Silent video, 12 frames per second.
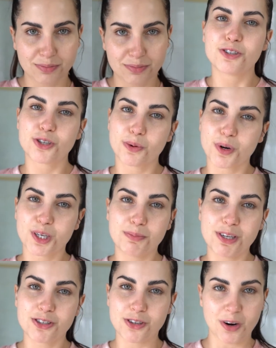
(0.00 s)
So we're going to
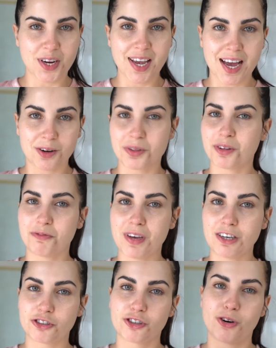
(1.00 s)
be starting out the
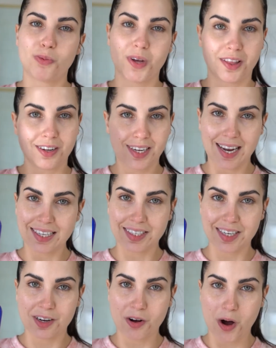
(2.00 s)
facial with
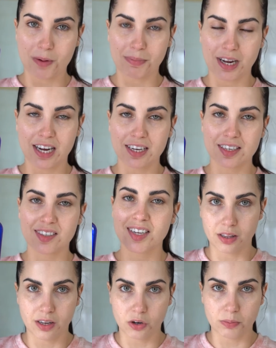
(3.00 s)
cleansing complex. A
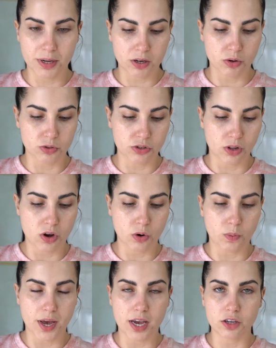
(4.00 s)
little bit goes a long
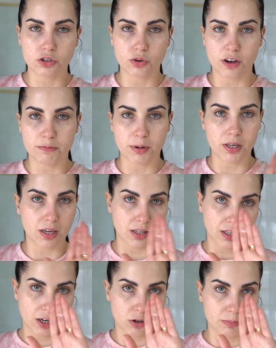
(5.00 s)
way, so I've put a
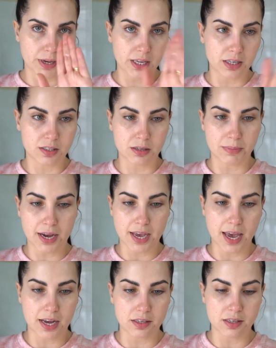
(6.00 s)
little bit into my
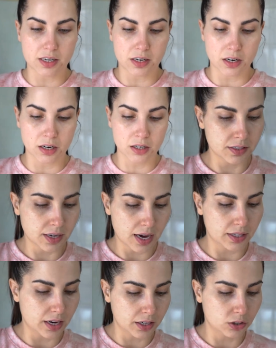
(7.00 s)
hand here
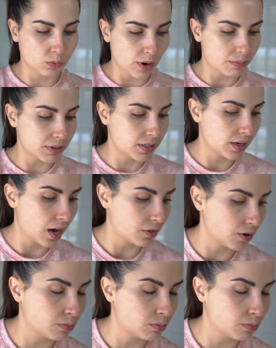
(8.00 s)
and I'm going to rub it together.